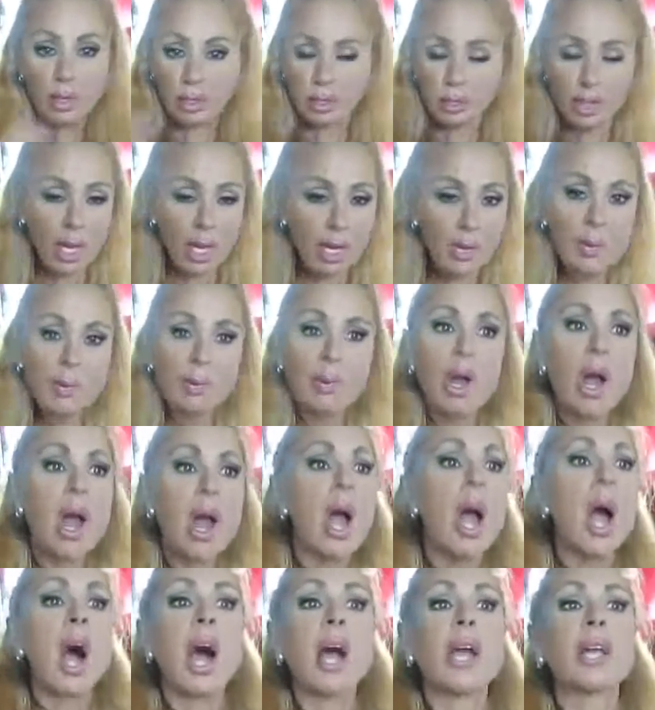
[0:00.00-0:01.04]
A lot of people,
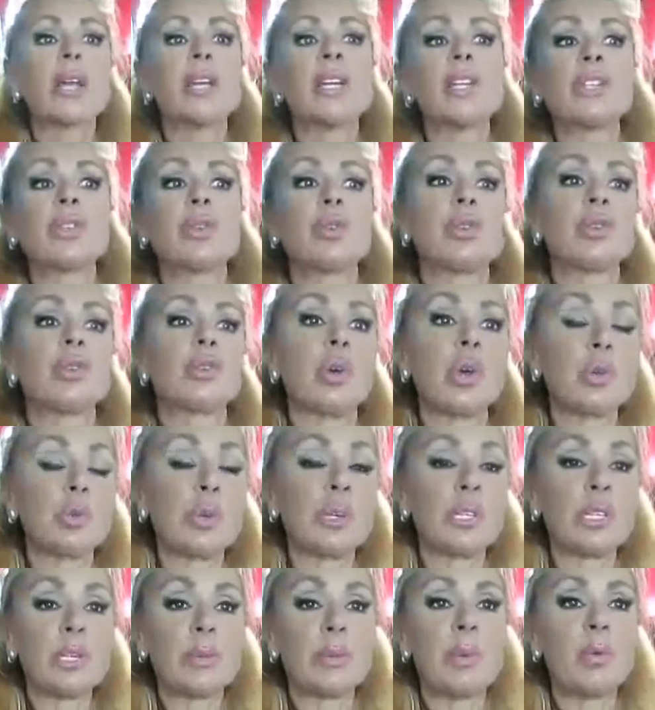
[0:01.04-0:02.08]
I get so annoyed
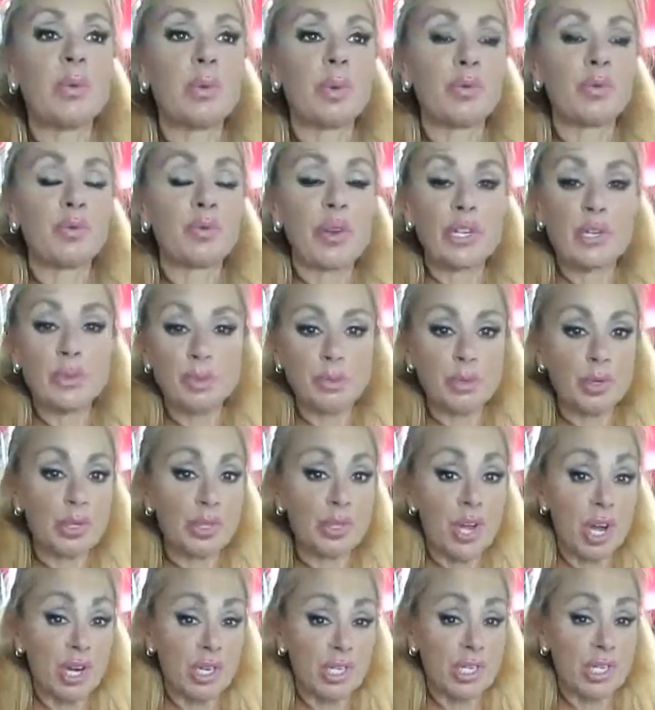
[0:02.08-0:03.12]
when I see people with French
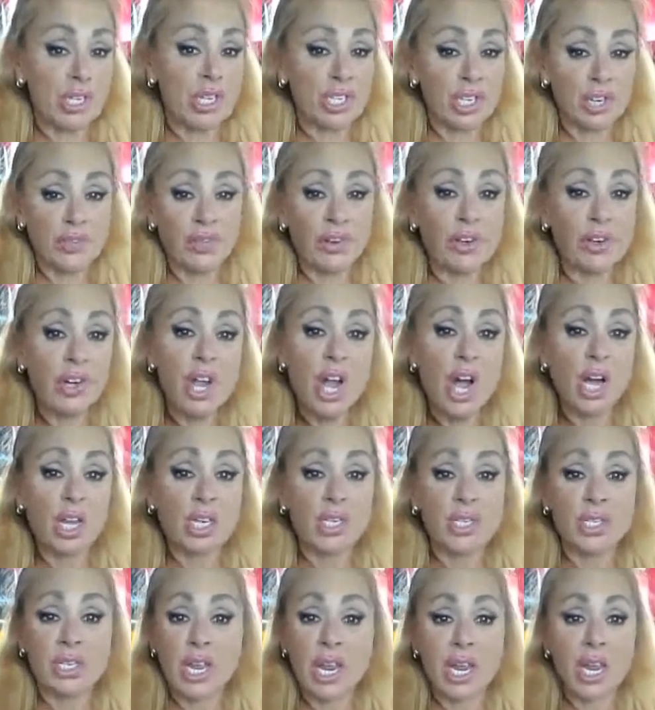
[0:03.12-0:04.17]
bulldogs and it's a very
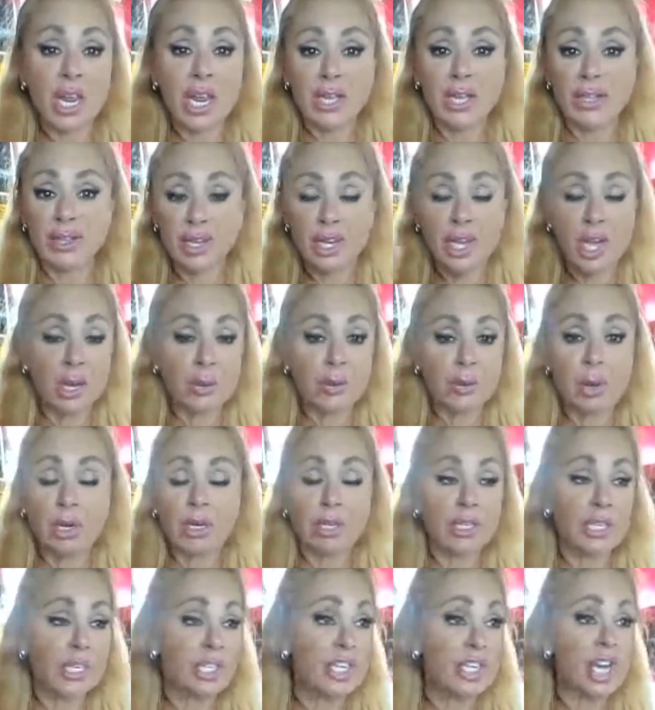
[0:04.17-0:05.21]
hot day and they got them on a
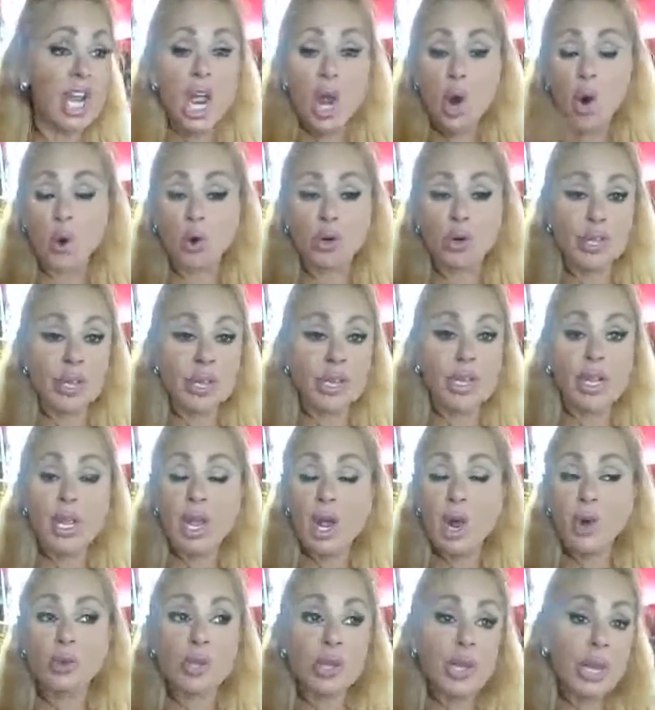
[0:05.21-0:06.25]
leash, or
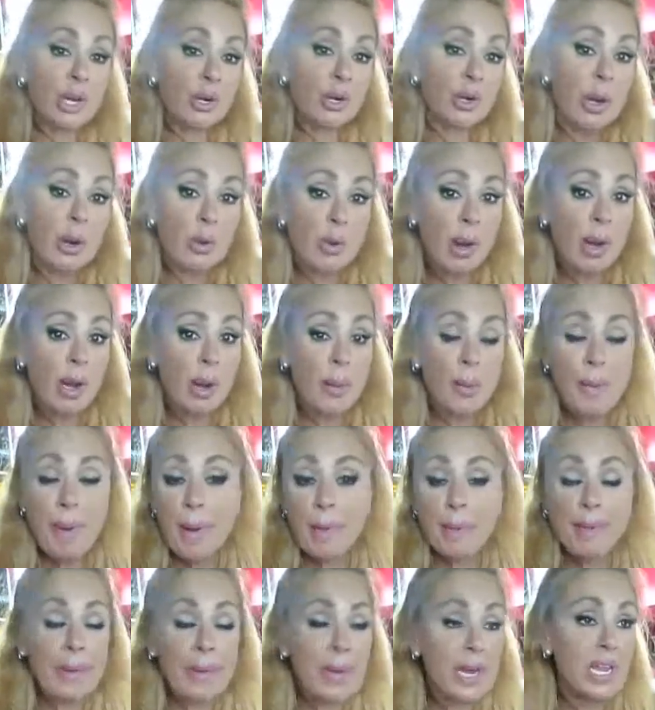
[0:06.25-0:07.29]
they carry around a
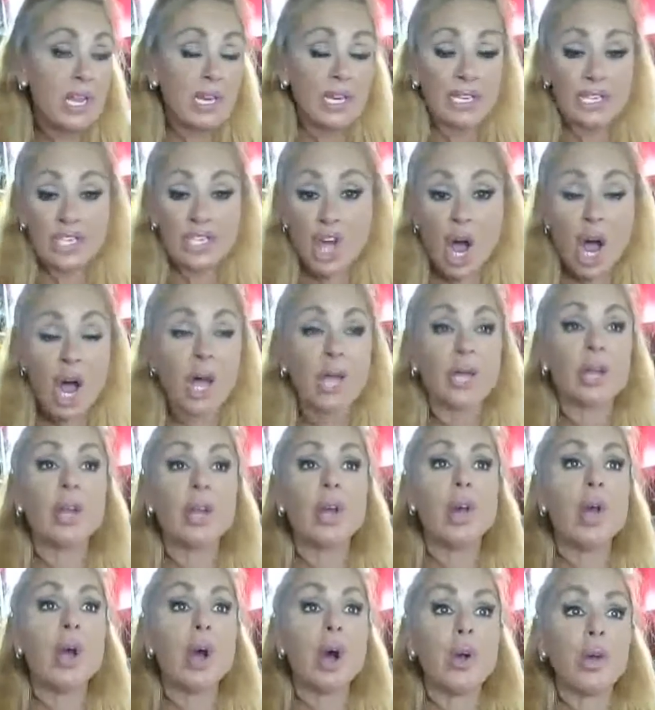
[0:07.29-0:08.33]
puppy and it's hot.
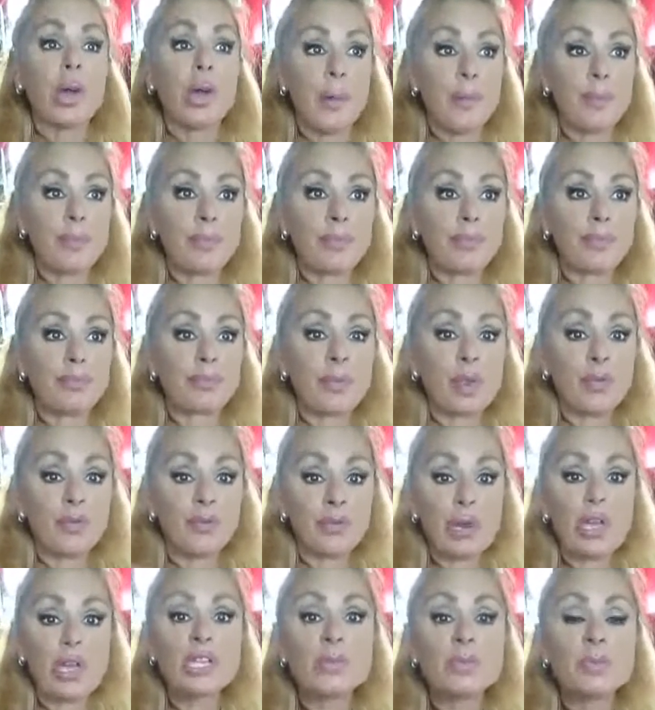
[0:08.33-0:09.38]
Okay,
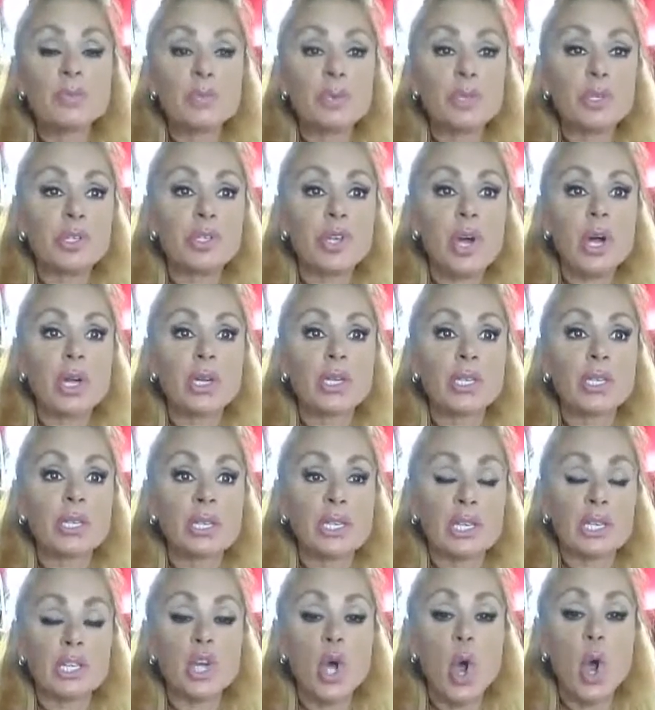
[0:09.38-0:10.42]
French bulldogs
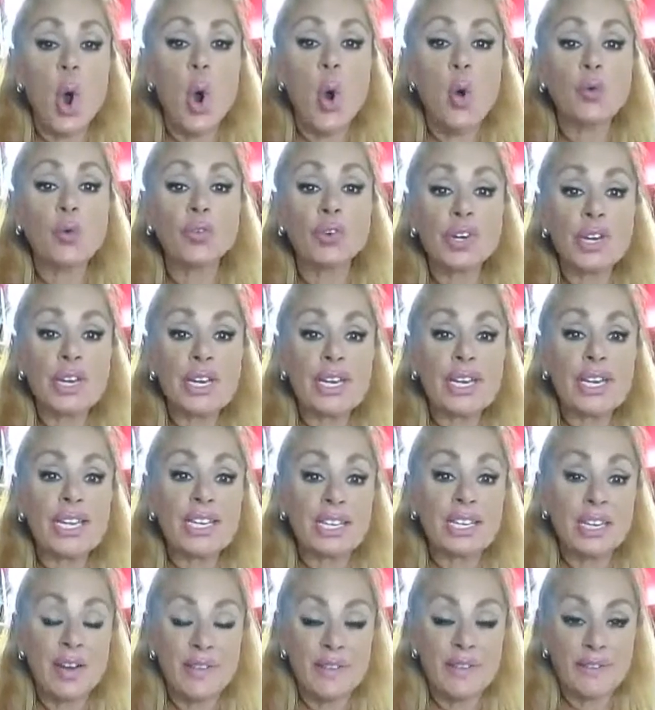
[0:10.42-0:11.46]
get
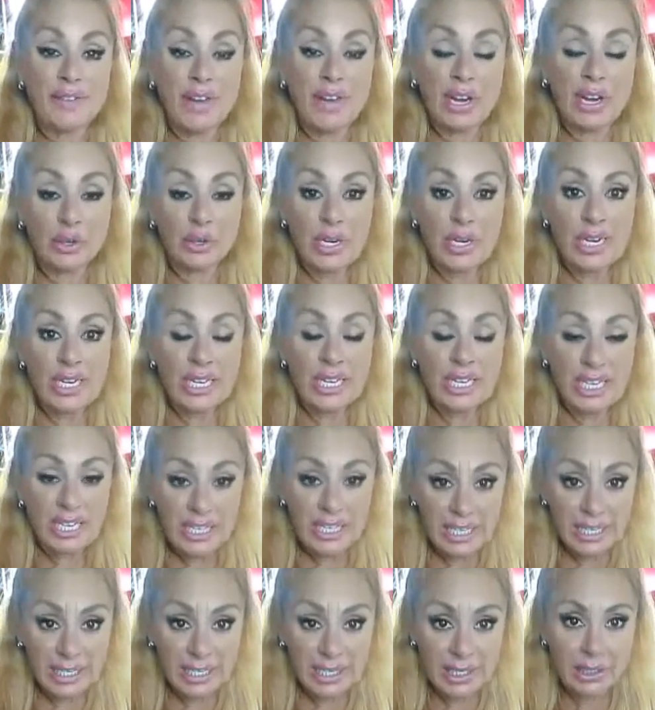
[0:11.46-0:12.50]
overheated very
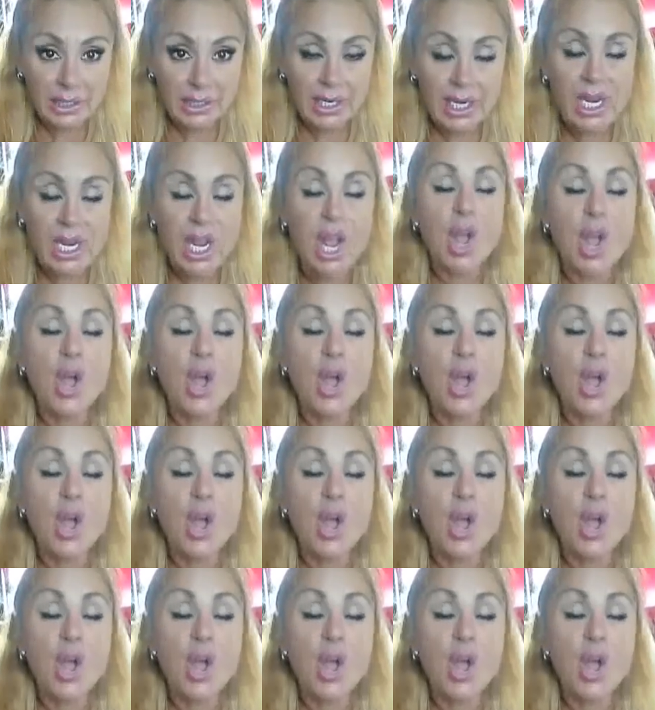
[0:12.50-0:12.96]
easily.